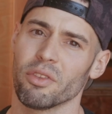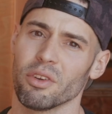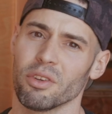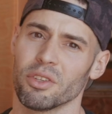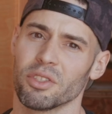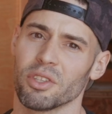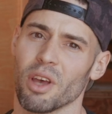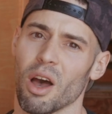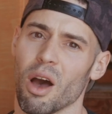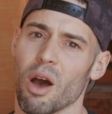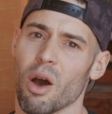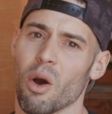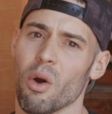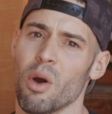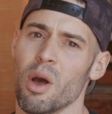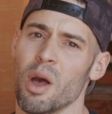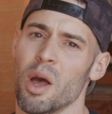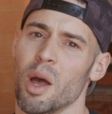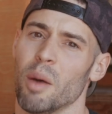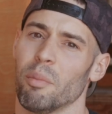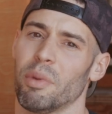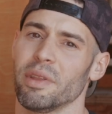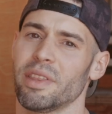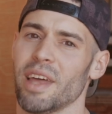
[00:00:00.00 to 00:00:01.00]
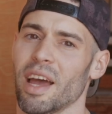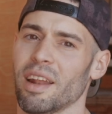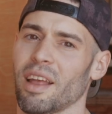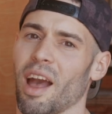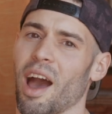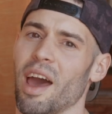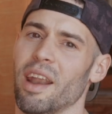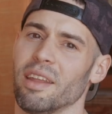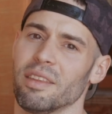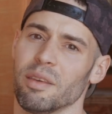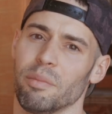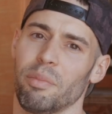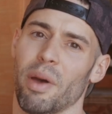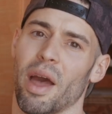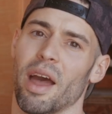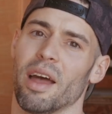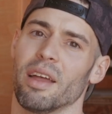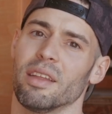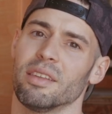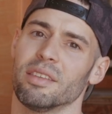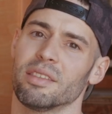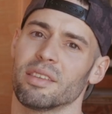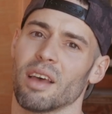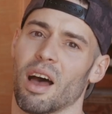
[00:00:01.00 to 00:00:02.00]
or so, but that kind of
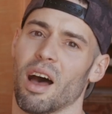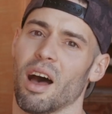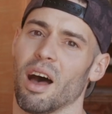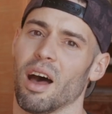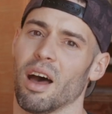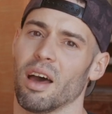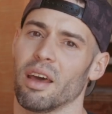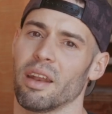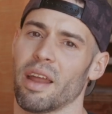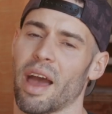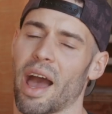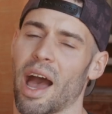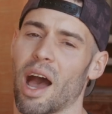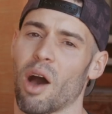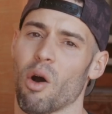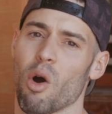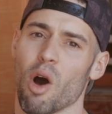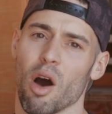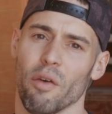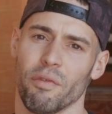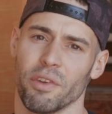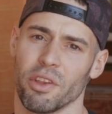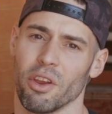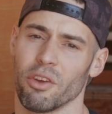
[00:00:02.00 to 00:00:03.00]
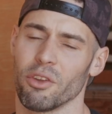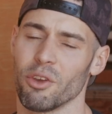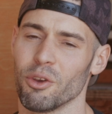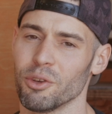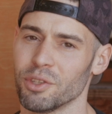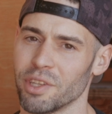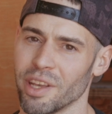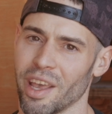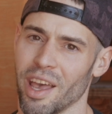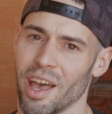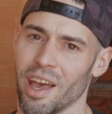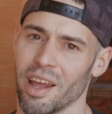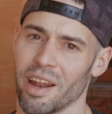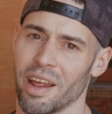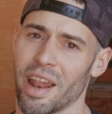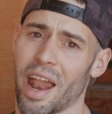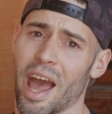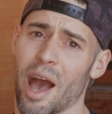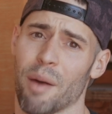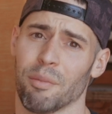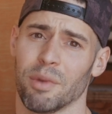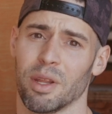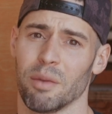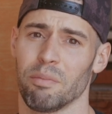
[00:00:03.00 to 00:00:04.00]
depends on how often you're using it and
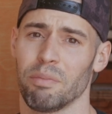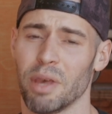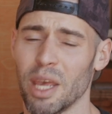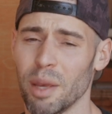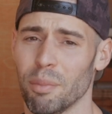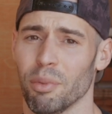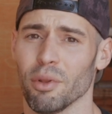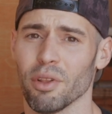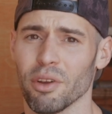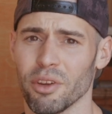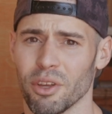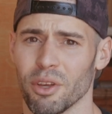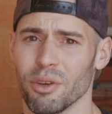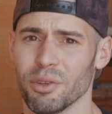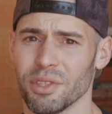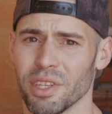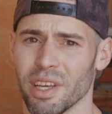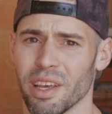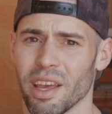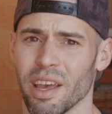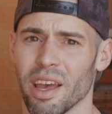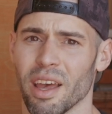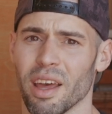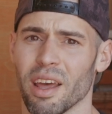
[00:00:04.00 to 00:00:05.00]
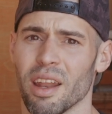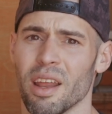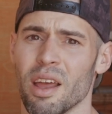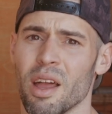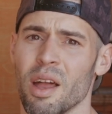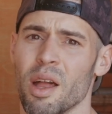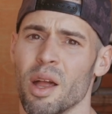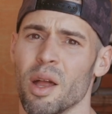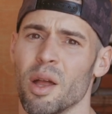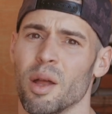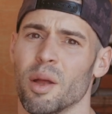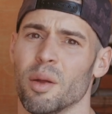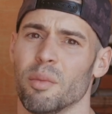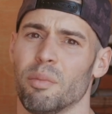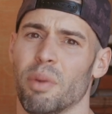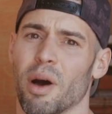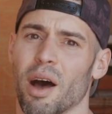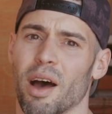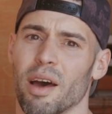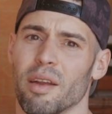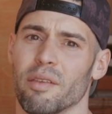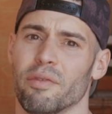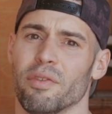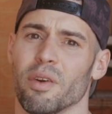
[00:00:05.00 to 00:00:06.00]
how many people are using it.
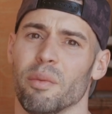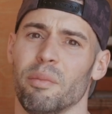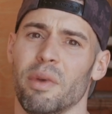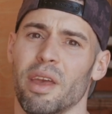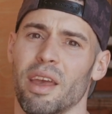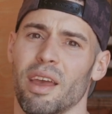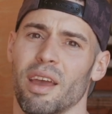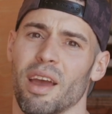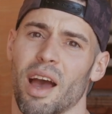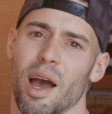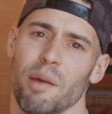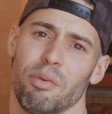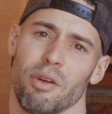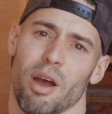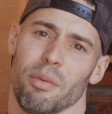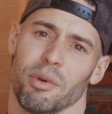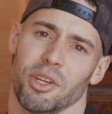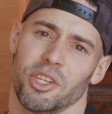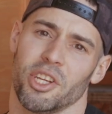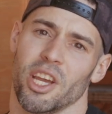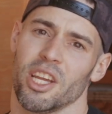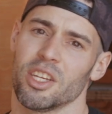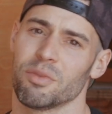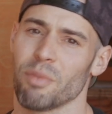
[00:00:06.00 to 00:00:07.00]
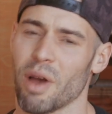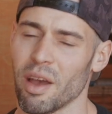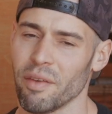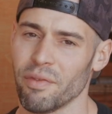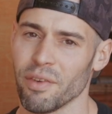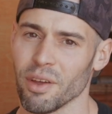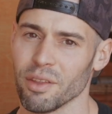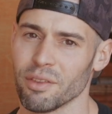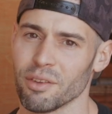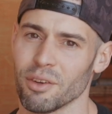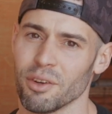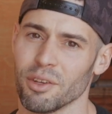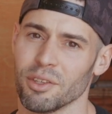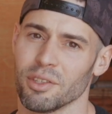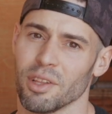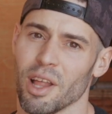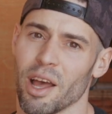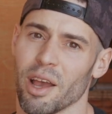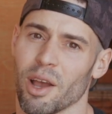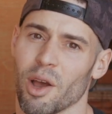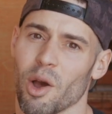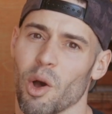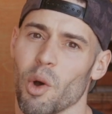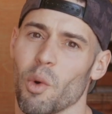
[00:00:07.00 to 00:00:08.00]
But for me, I probably change my filters
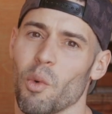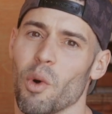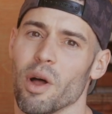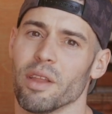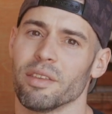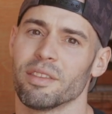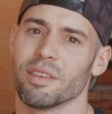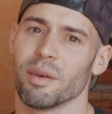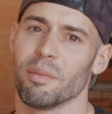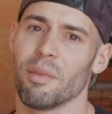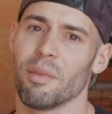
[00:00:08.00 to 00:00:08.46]
like once a